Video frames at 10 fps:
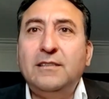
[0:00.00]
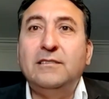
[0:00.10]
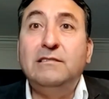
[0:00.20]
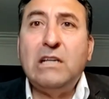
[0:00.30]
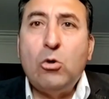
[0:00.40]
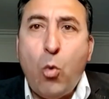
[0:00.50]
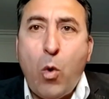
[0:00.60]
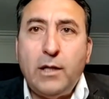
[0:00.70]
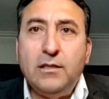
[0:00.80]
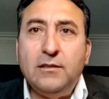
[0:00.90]
the
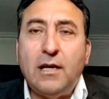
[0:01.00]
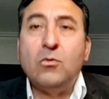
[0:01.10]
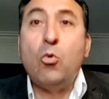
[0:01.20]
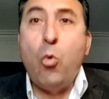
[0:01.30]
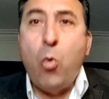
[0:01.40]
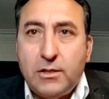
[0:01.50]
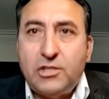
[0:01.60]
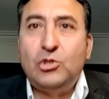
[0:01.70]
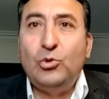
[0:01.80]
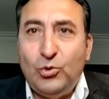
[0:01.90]
one that
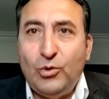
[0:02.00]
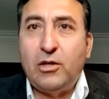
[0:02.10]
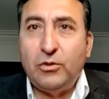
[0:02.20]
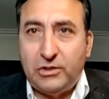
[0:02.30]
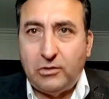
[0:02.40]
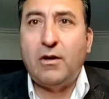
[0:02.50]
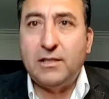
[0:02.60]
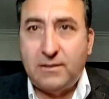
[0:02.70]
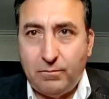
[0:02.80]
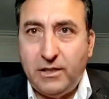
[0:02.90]
wants to do a
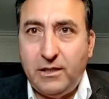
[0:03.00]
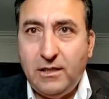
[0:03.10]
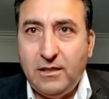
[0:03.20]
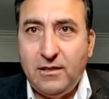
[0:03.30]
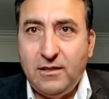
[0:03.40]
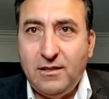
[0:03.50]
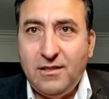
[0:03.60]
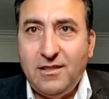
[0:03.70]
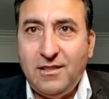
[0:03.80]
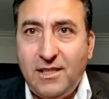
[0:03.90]
Constituent Assembly
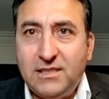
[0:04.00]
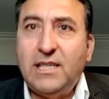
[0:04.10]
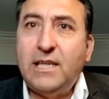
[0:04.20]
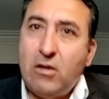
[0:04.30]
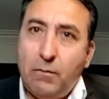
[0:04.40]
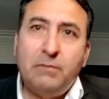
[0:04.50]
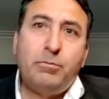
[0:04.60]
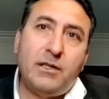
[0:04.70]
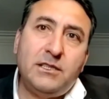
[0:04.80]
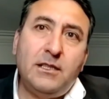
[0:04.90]
is the
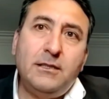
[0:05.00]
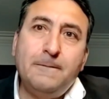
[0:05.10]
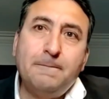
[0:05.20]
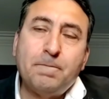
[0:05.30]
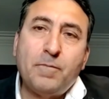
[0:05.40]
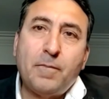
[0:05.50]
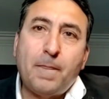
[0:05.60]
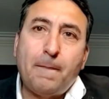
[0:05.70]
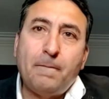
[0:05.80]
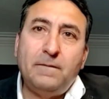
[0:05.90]
incumbent president,
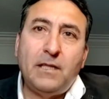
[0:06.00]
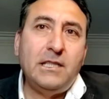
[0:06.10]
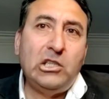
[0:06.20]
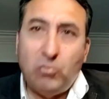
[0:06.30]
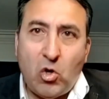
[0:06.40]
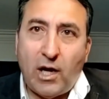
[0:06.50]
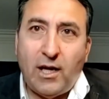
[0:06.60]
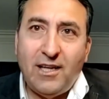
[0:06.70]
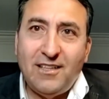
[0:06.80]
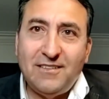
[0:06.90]
Daniel
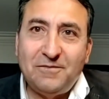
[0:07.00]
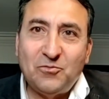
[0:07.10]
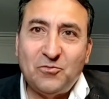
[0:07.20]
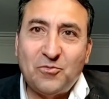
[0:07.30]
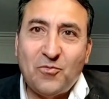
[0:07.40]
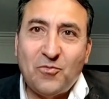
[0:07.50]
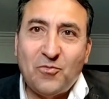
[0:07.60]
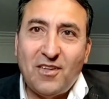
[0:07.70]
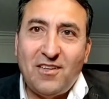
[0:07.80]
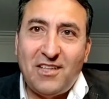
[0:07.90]
Noboa.
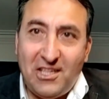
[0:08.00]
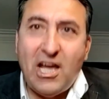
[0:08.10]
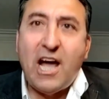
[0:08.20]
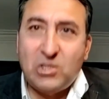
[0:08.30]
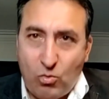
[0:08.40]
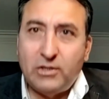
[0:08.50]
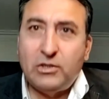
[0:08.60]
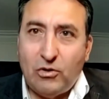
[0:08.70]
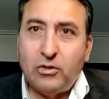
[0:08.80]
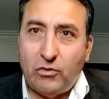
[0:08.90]
He does want
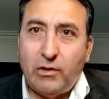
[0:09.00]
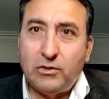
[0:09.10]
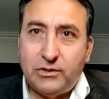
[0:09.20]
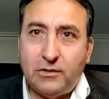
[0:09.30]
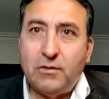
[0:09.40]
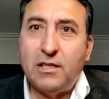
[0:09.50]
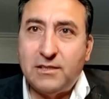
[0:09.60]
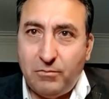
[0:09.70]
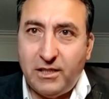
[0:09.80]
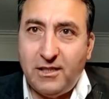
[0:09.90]
to go to a Constituent
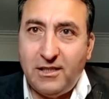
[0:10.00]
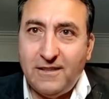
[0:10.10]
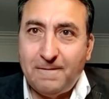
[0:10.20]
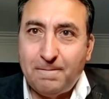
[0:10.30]
Assembly